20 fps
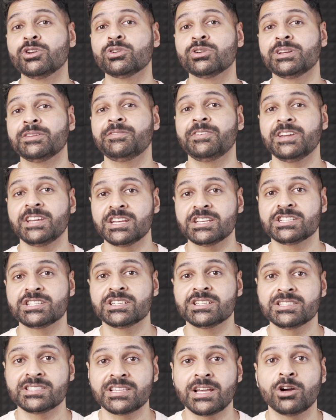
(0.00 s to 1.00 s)

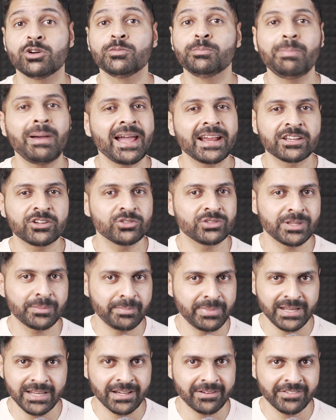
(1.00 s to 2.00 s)
notification sound back to the
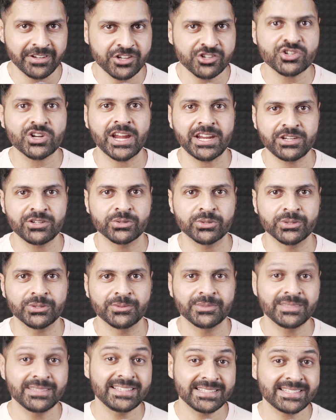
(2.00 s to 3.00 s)
beloved tritone.
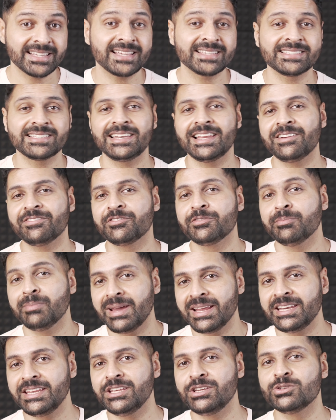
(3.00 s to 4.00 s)
This has left
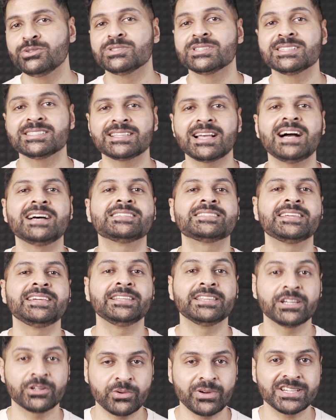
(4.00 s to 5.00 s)
many users
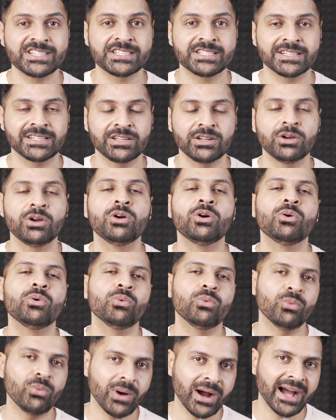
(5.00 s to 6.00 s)
asking the question,
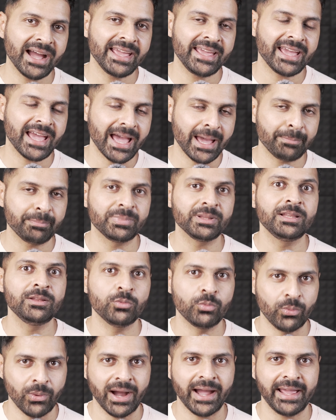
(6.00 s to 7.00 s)
why
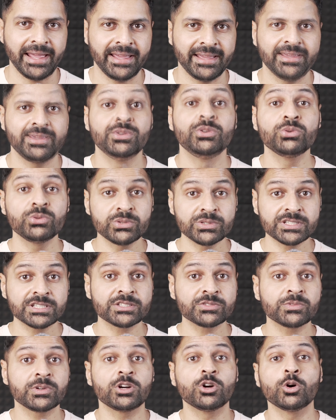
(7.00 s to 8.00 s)
Apple, why?
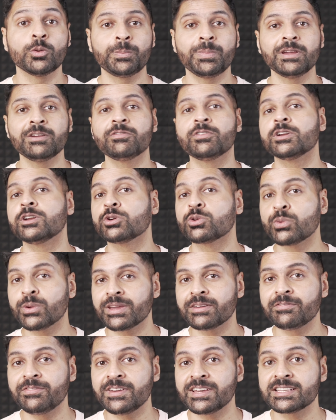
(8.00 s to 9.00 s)
Users were hoping for a
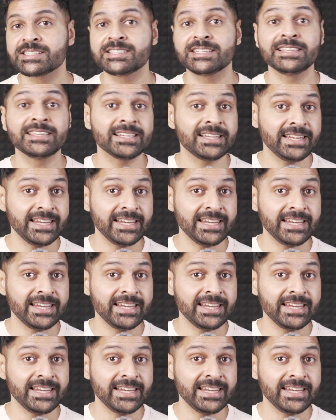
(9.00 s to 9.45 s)
quick fix in the